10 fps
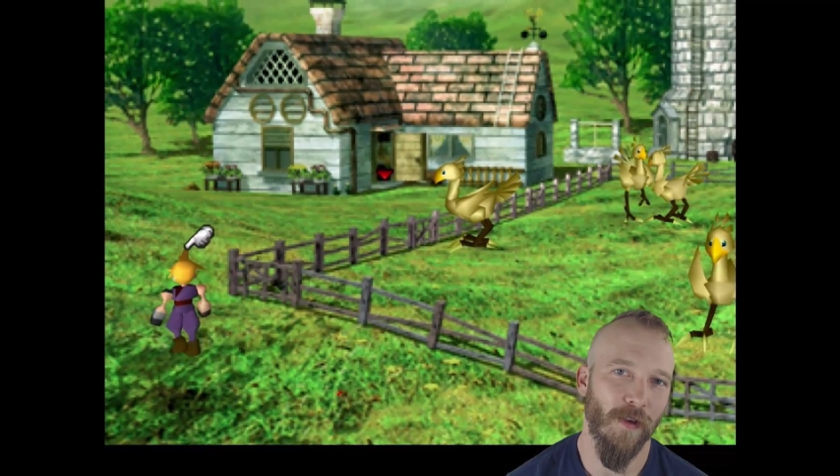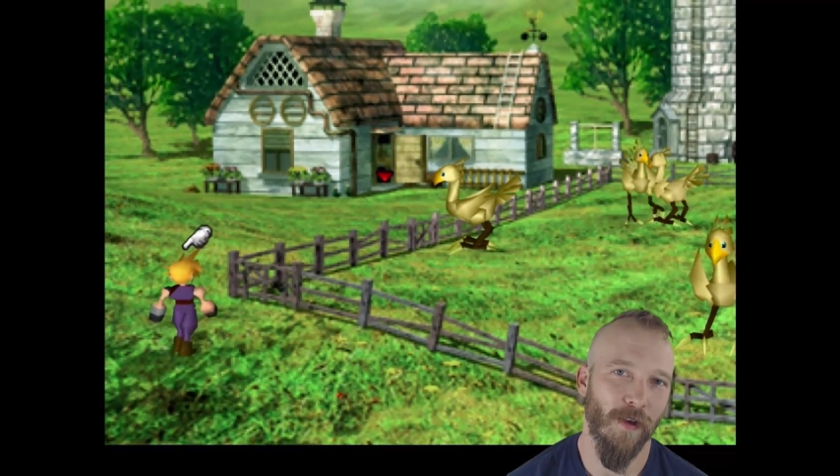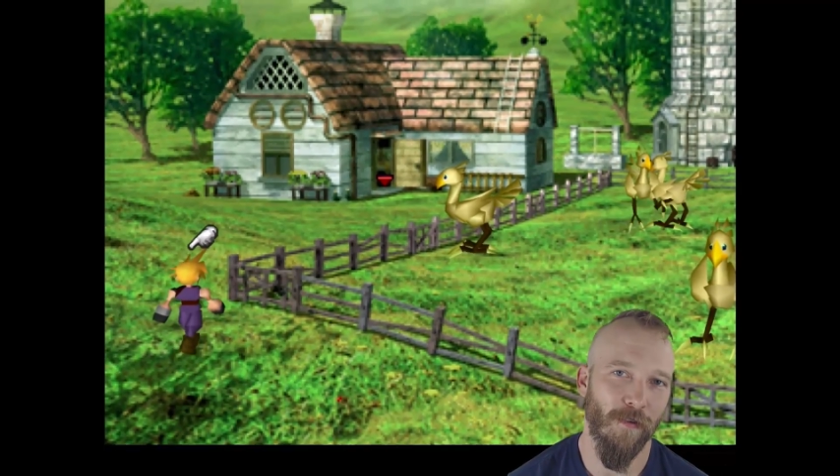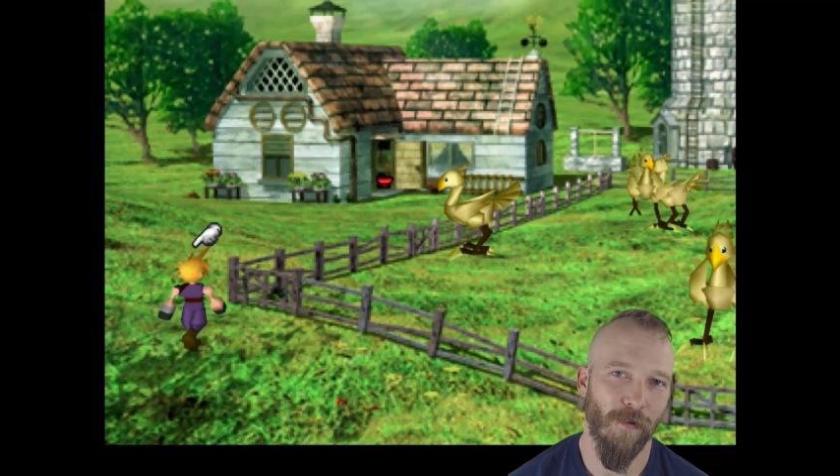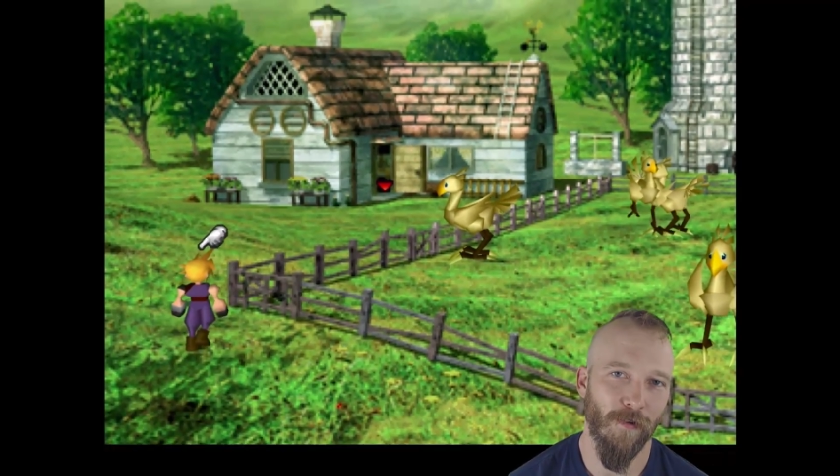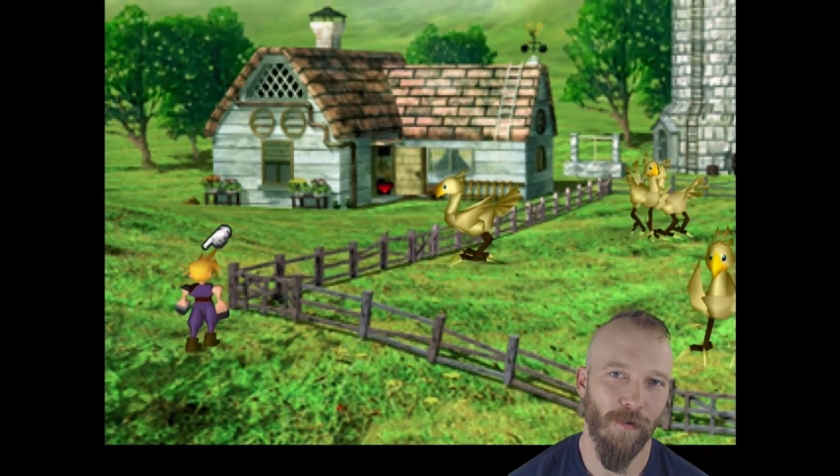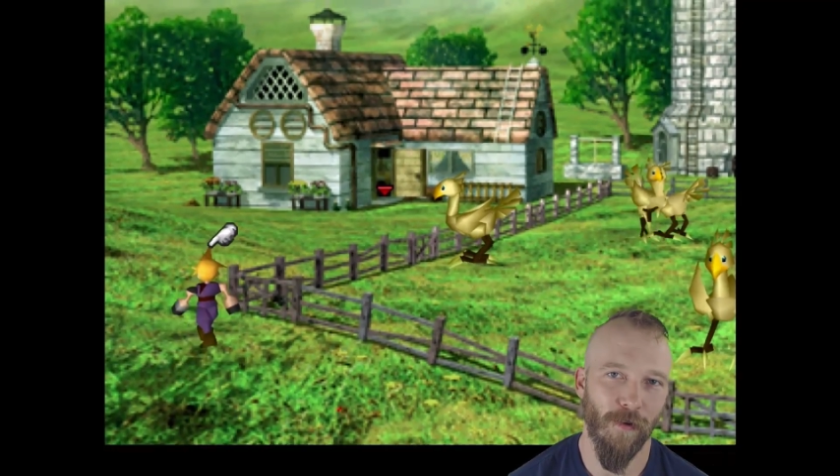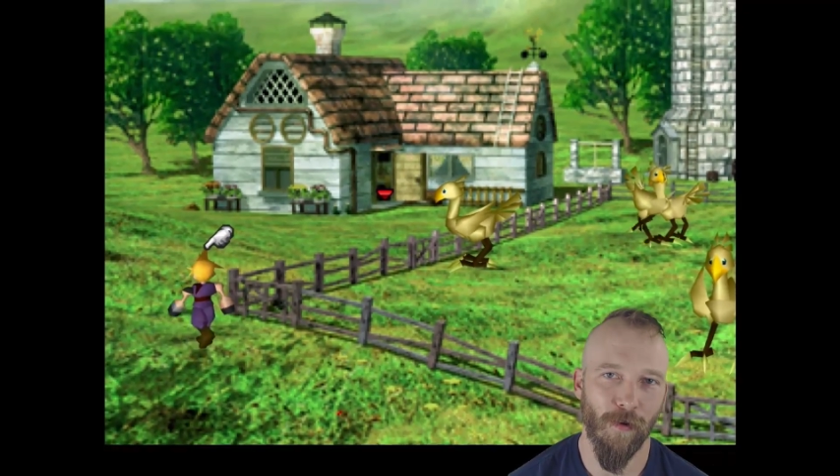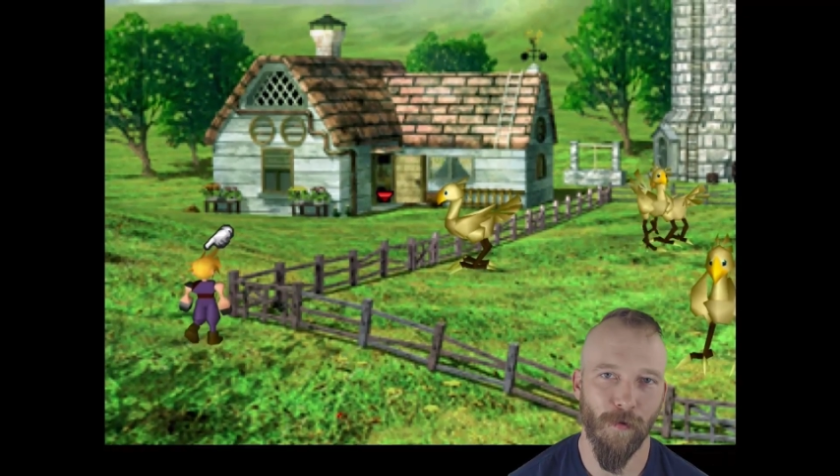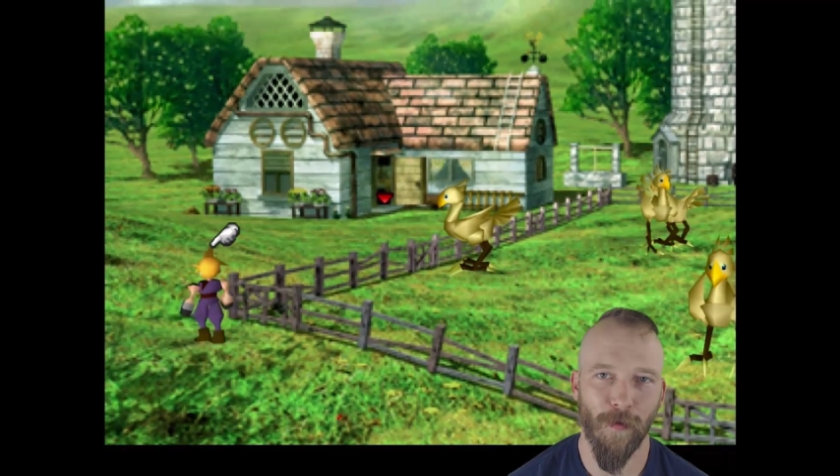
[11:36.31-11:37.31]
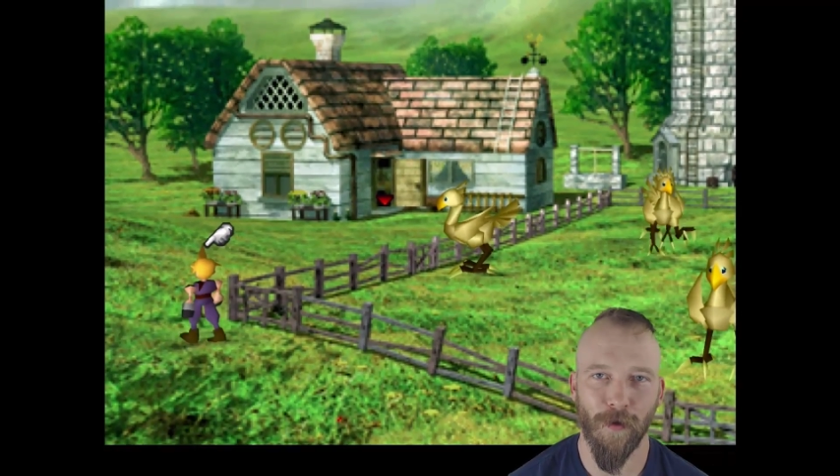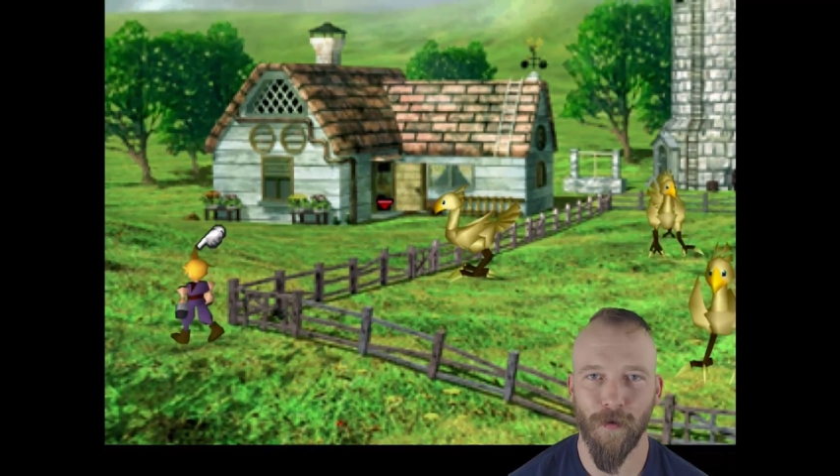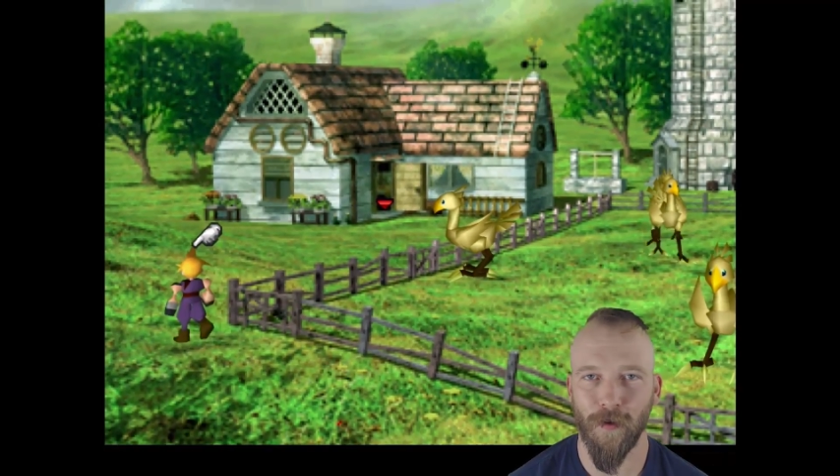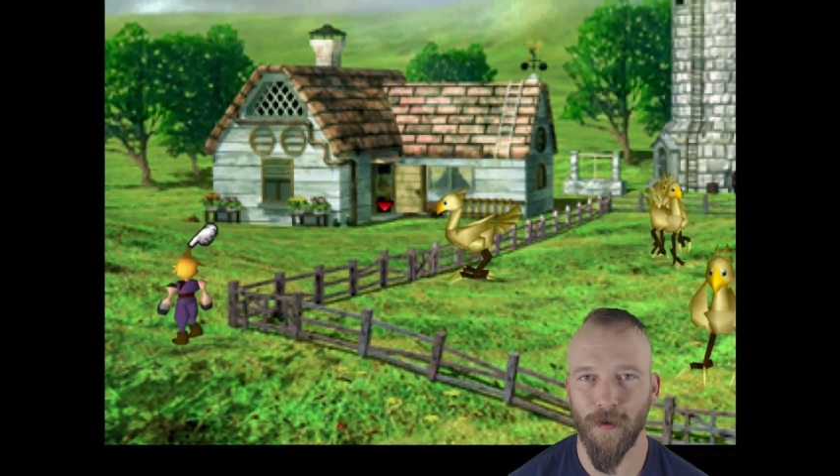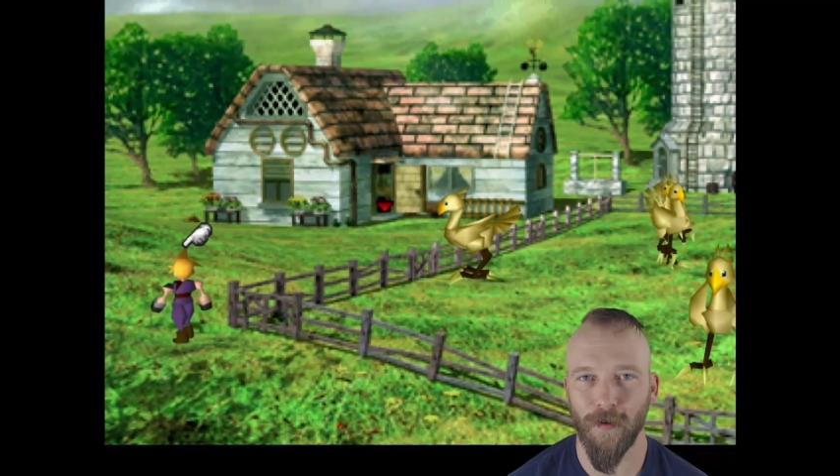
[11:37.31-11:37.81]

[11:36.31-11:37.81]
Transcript: catch you a chocobo